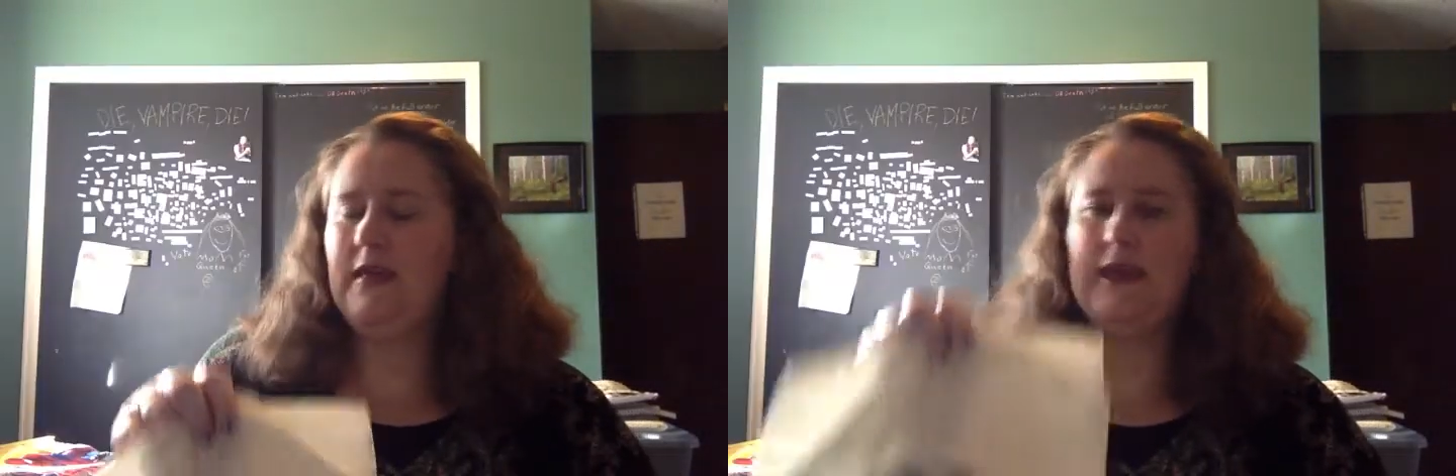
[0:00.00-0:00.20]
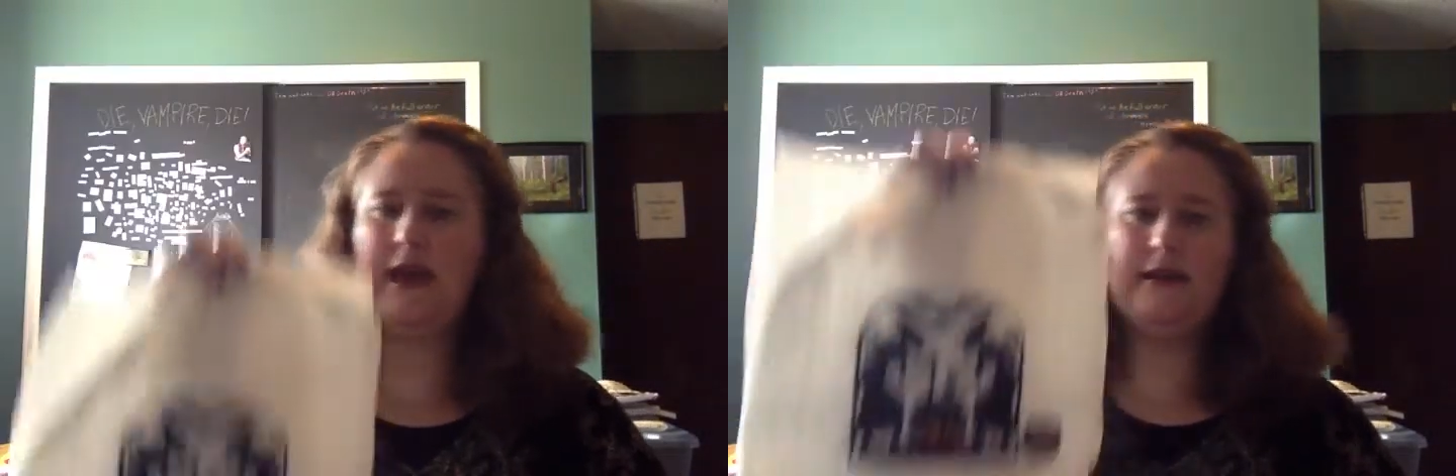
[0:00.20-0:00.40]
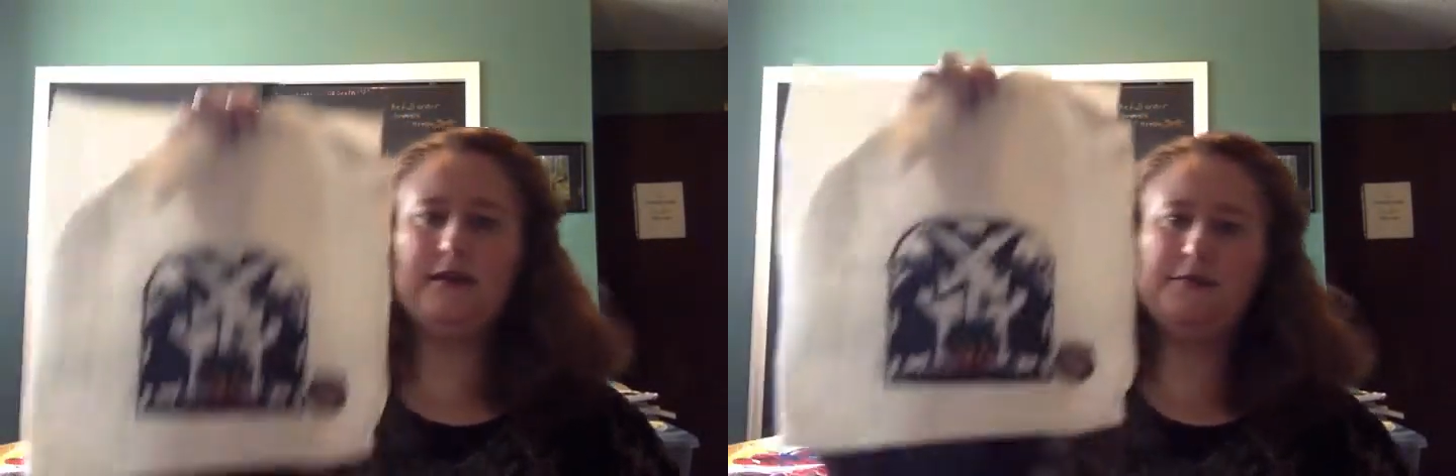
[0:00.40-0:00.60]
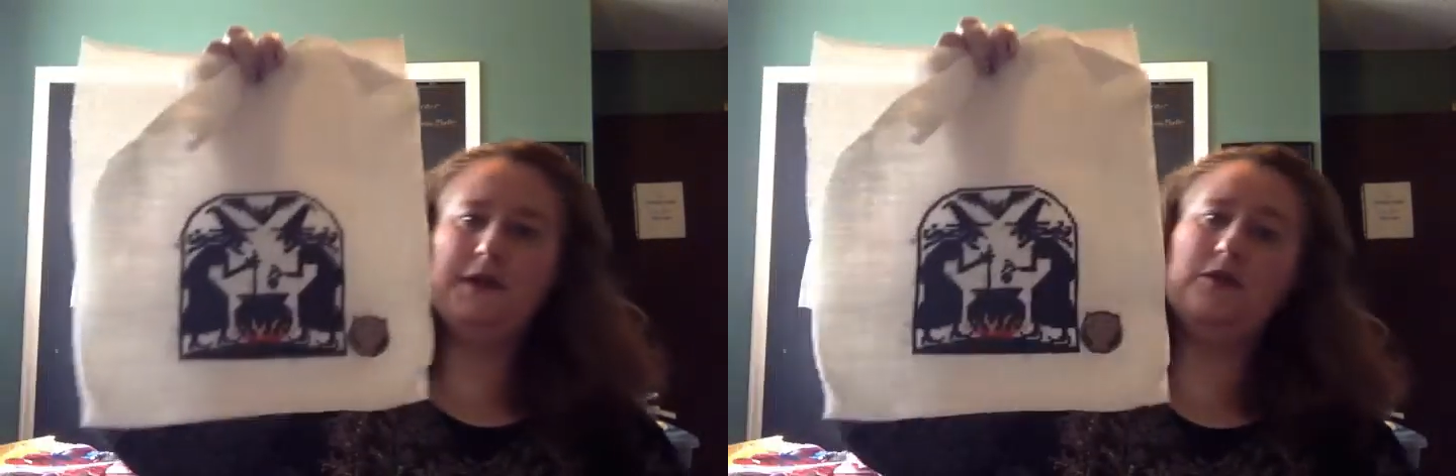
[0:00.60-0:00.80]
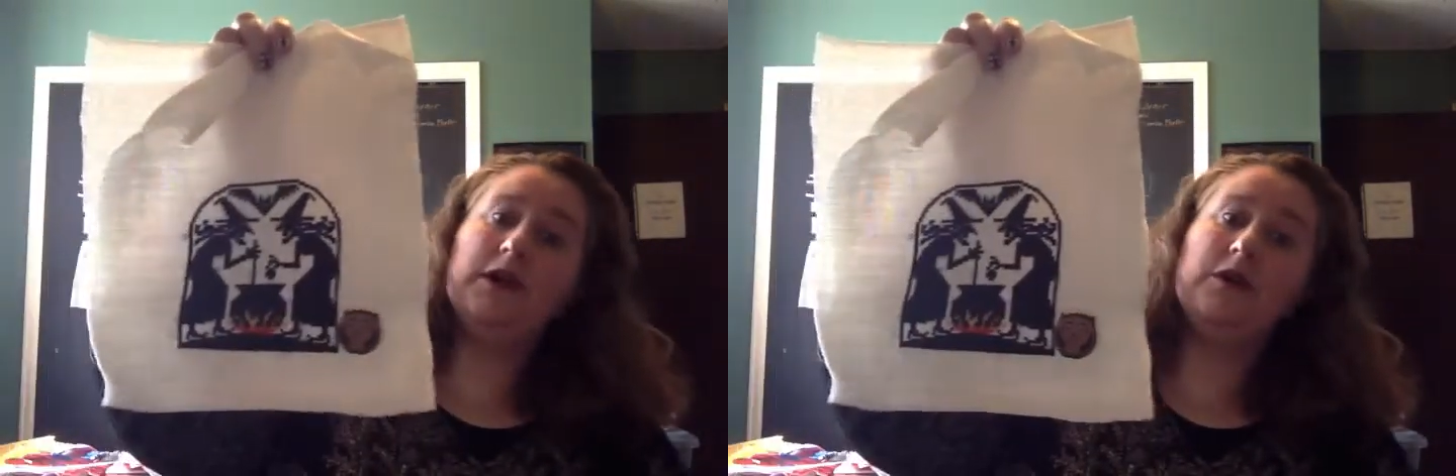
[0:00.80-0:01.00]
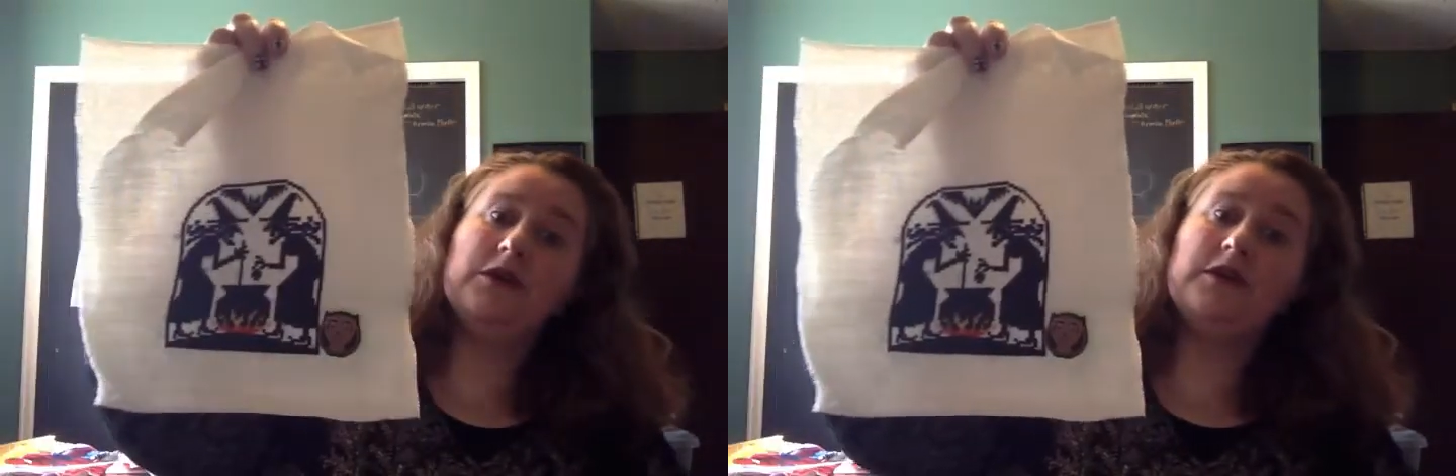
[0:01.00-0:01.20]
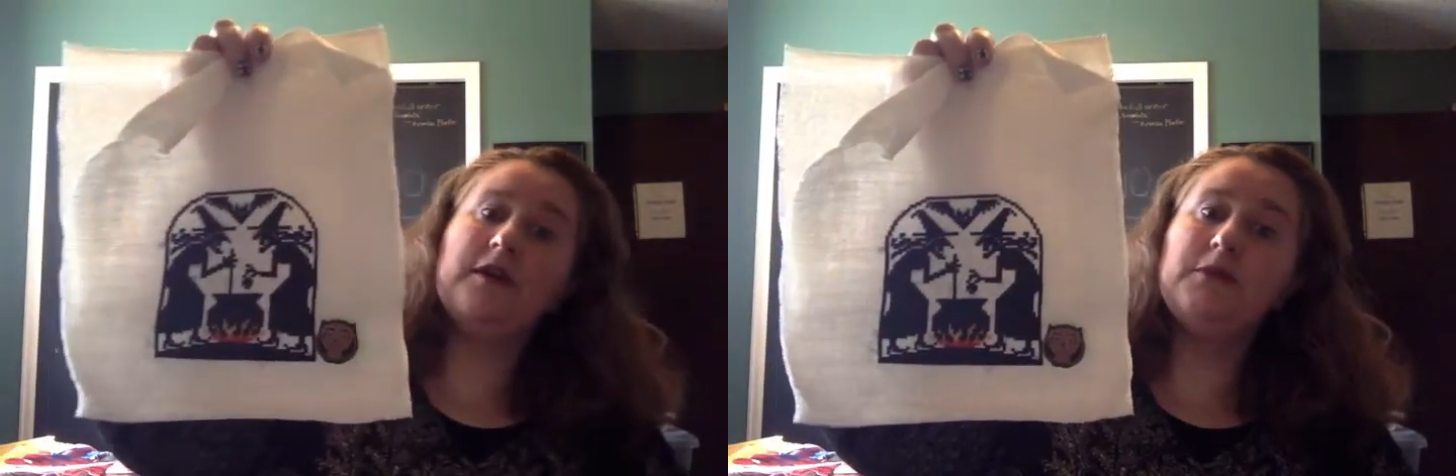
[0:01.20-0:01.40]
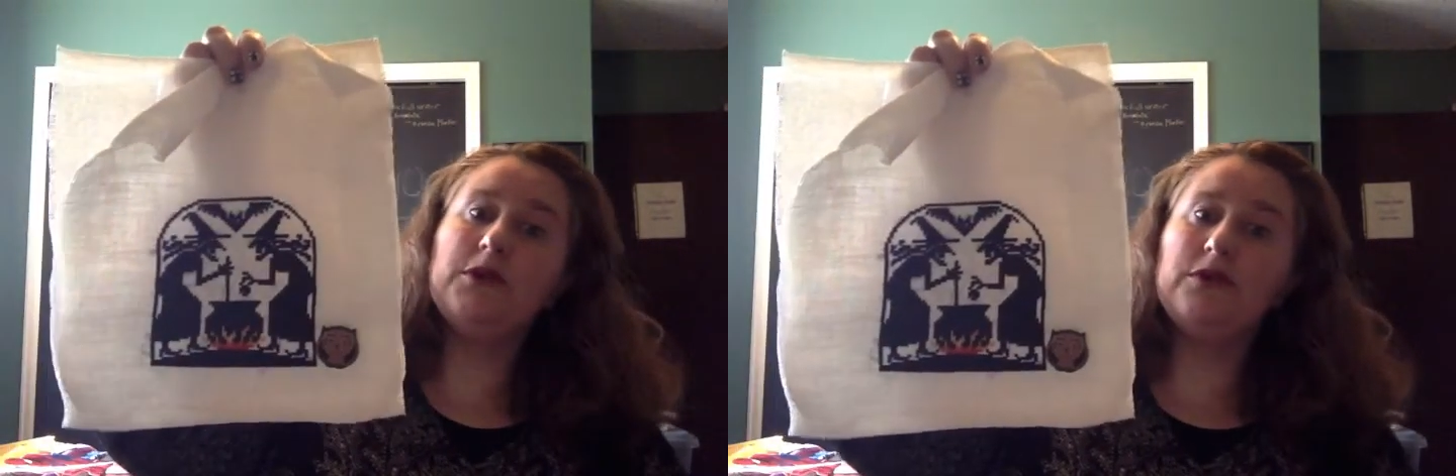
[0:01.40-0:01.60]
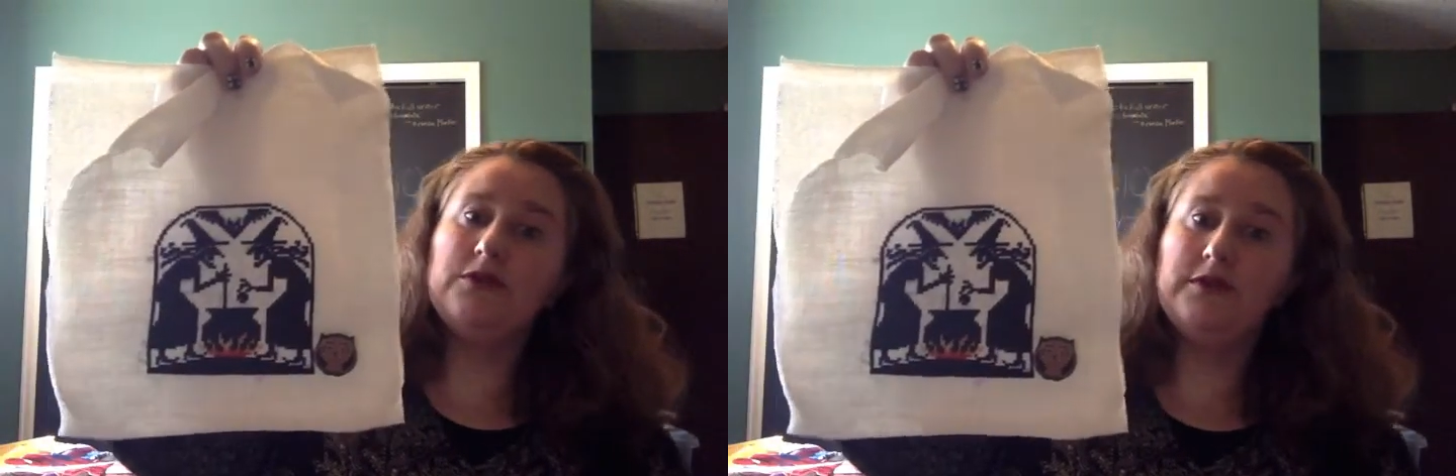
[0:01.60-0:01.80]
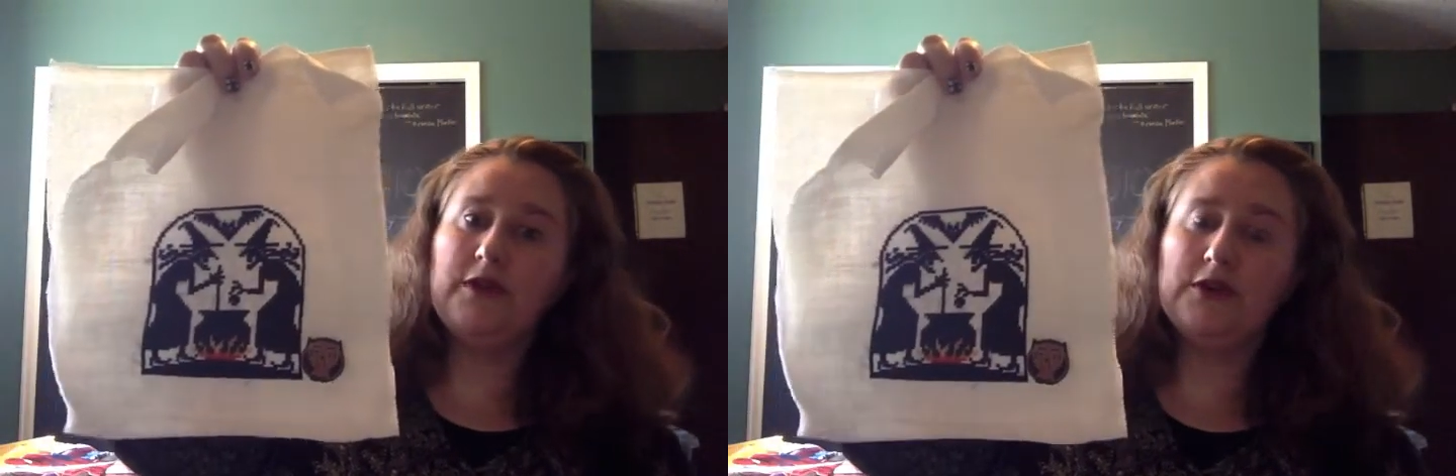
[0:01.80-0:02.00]
that has been what I worked on
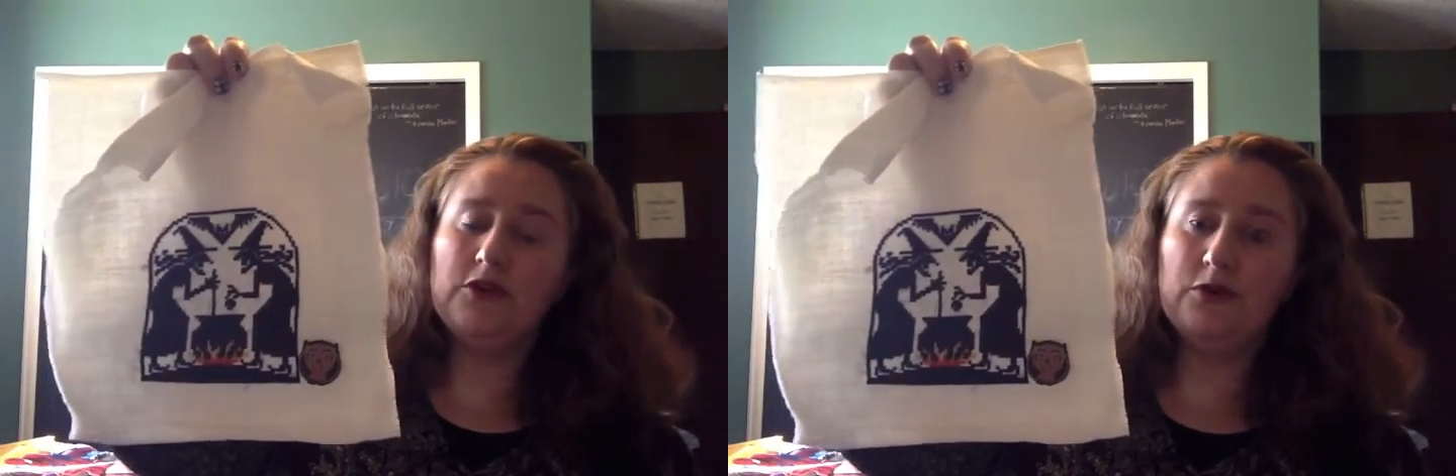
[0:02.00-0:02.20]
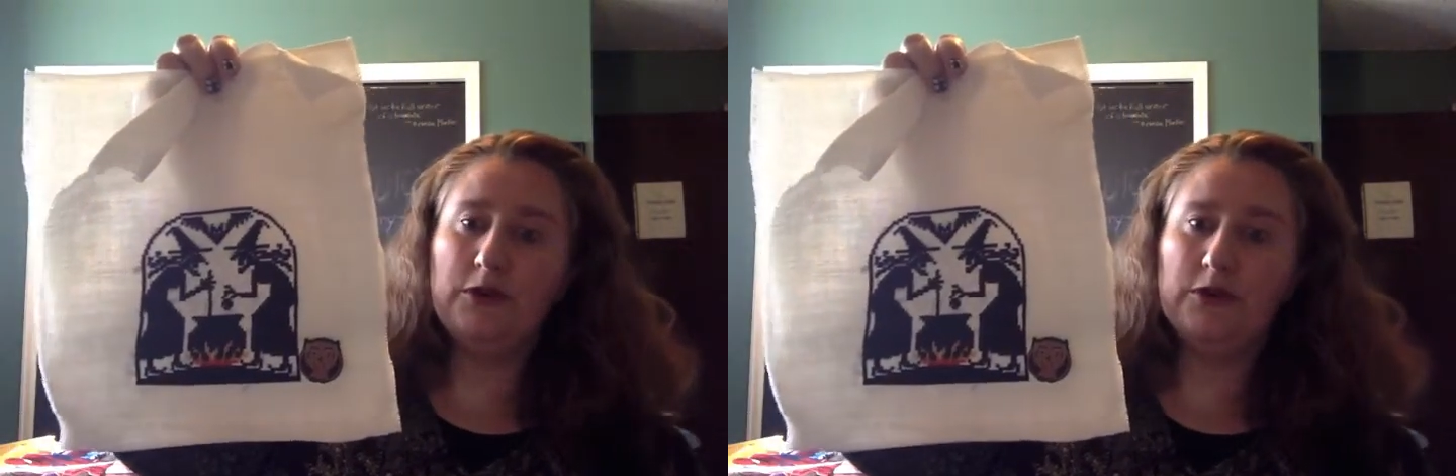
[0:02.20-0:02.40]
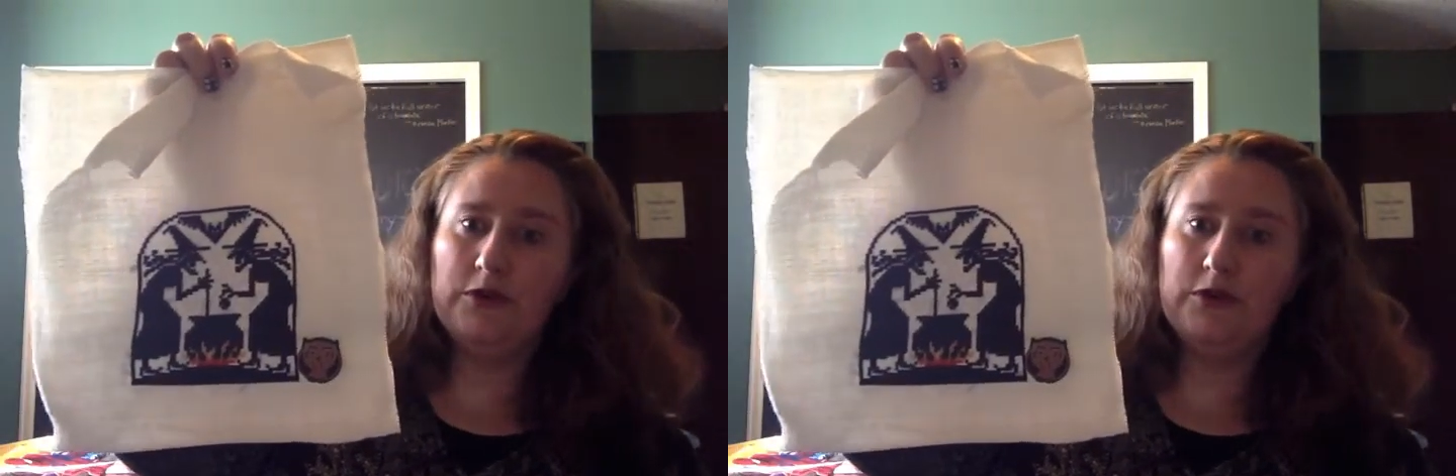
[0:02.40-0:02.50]
most of October,